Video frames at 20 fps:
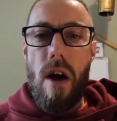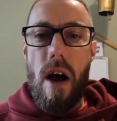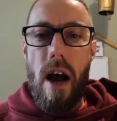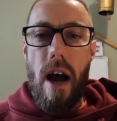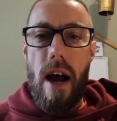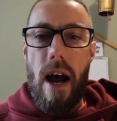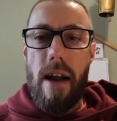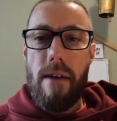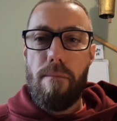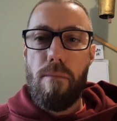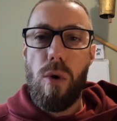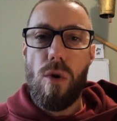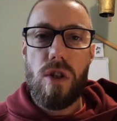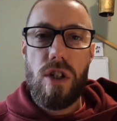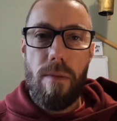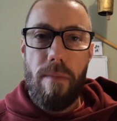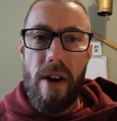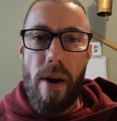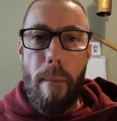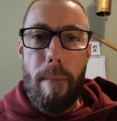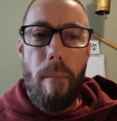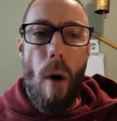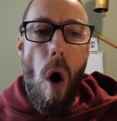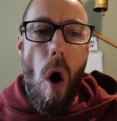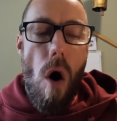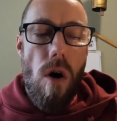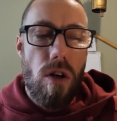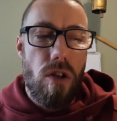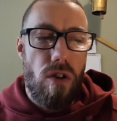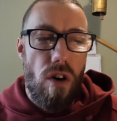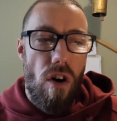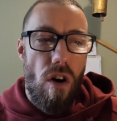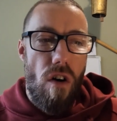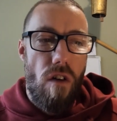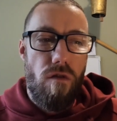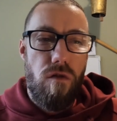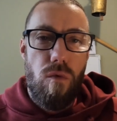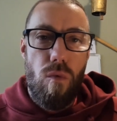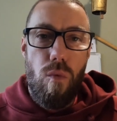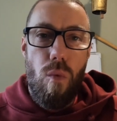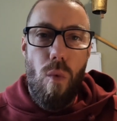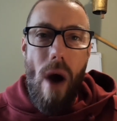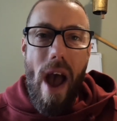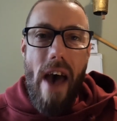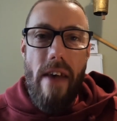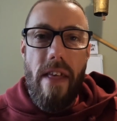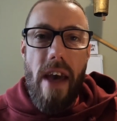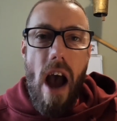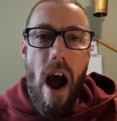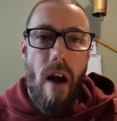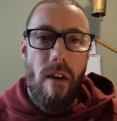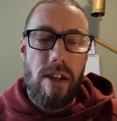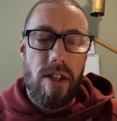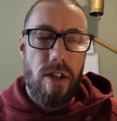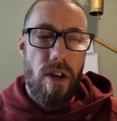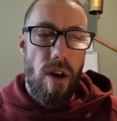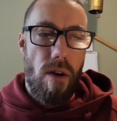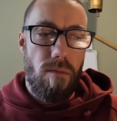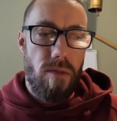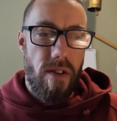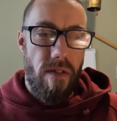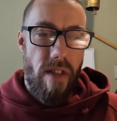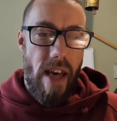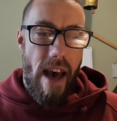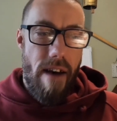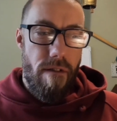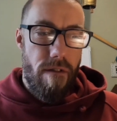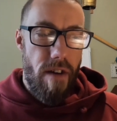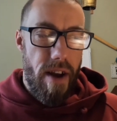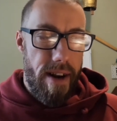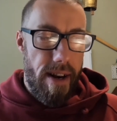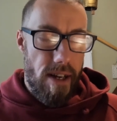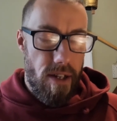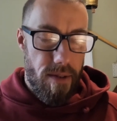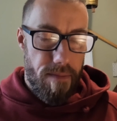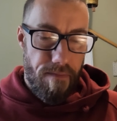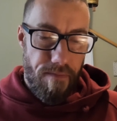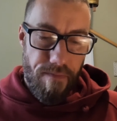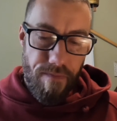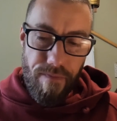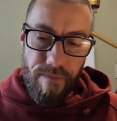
and puts them in a box of where they are in terms of their fitness.